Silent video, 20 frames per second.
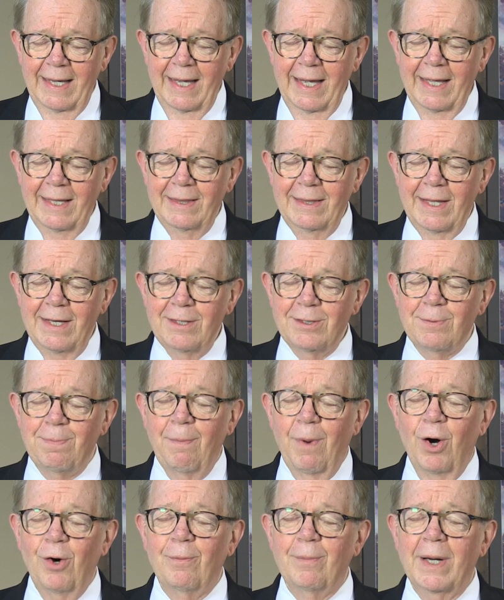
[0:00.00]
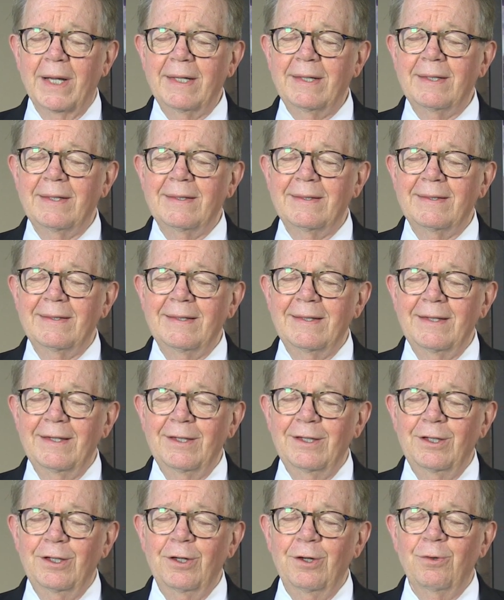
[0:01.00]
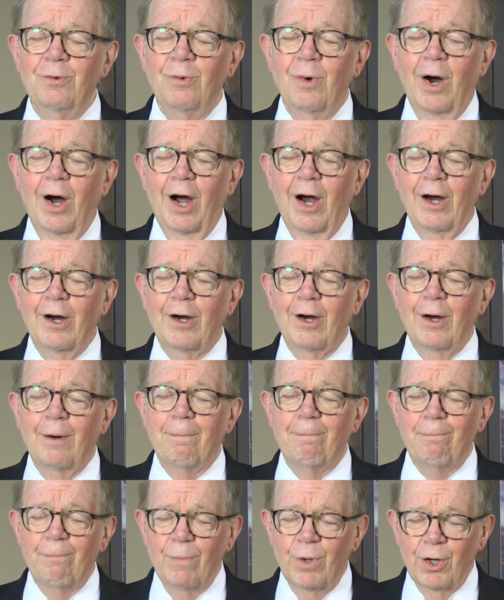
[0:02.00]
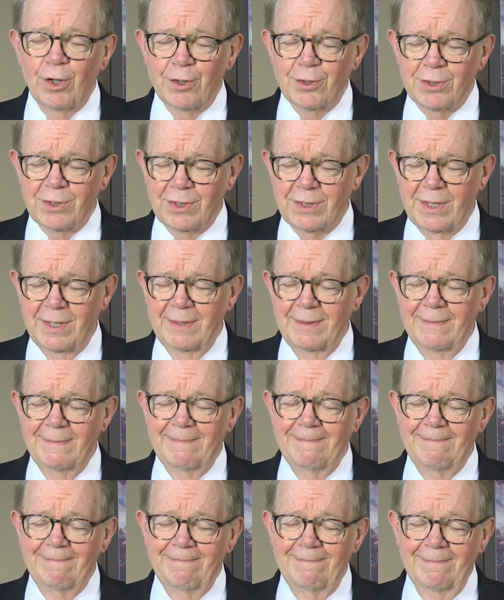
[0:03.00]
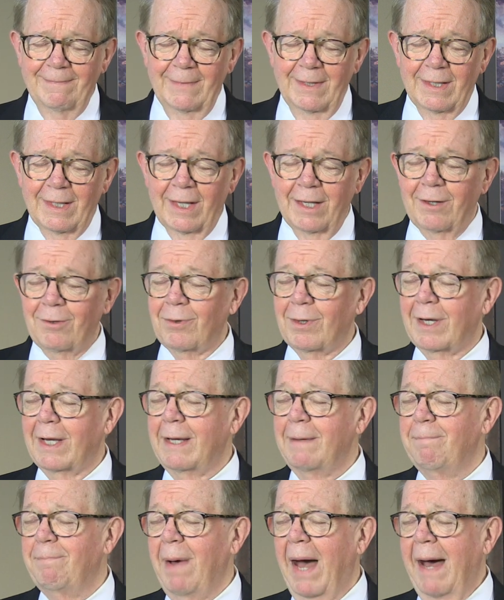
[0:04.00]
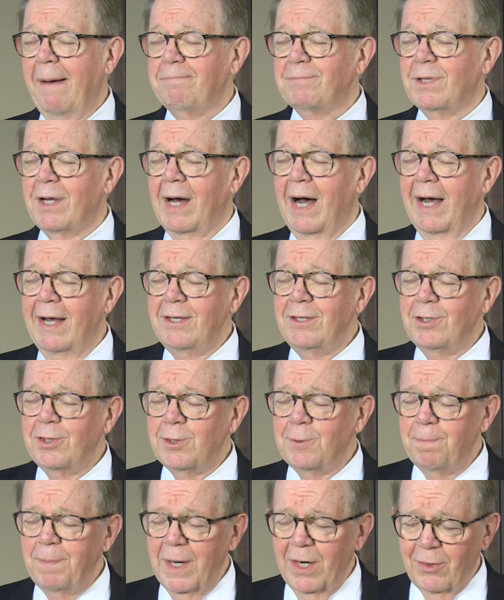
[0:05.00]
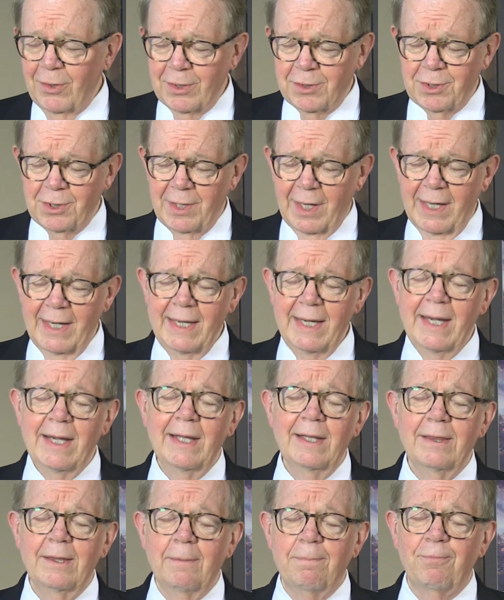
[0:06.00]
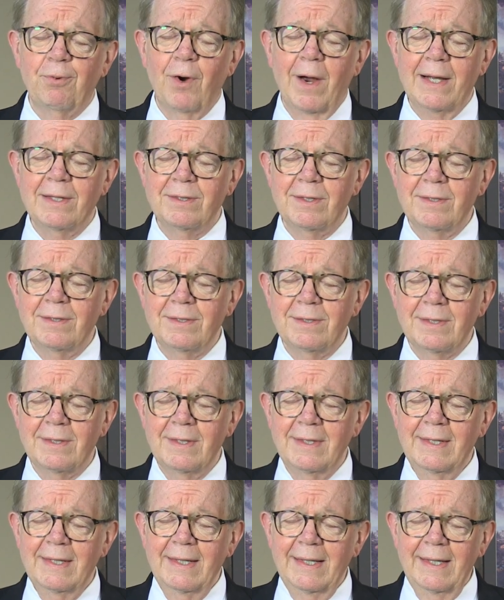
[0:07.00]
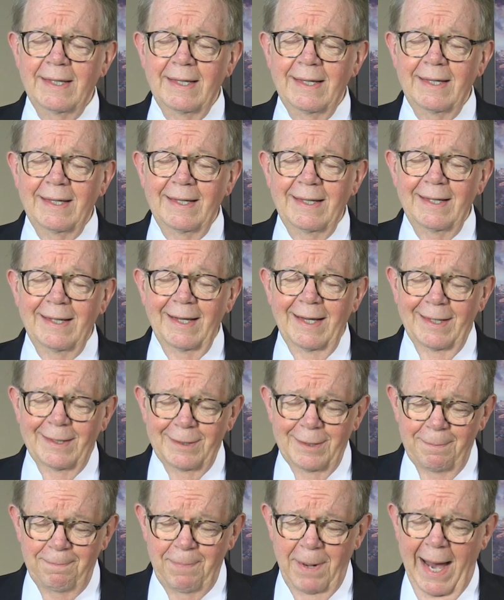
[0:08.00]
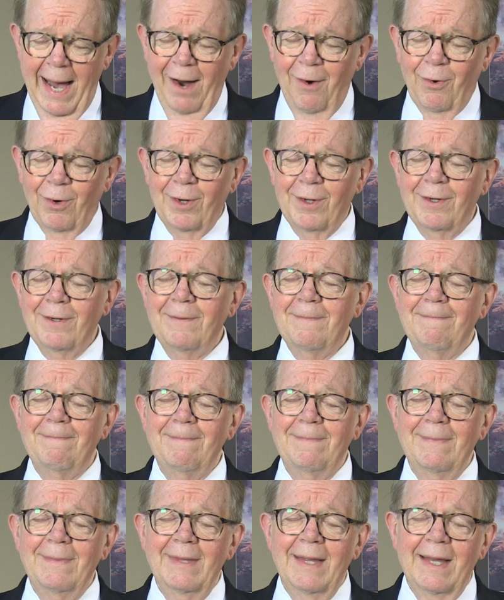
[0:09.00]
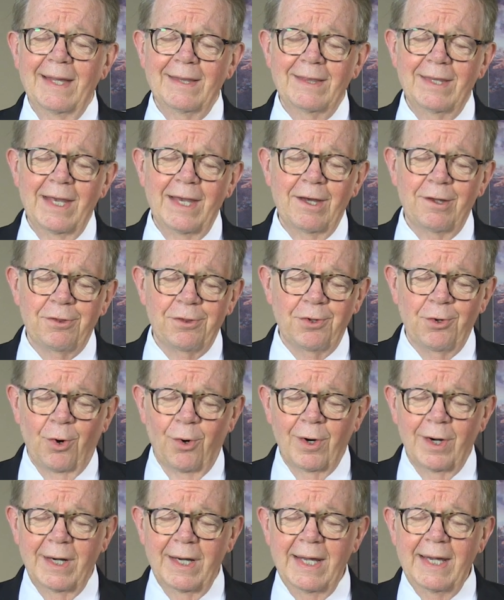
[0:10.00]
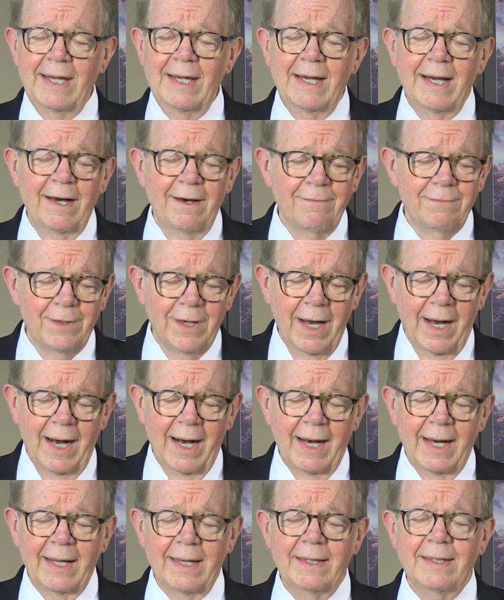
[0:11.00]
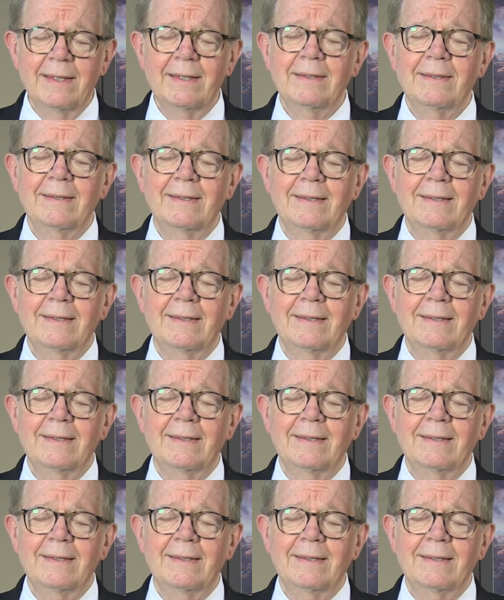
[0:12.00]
In this moment, you are immersed, literally baptized spiritually in the presence and the power and the authority of God.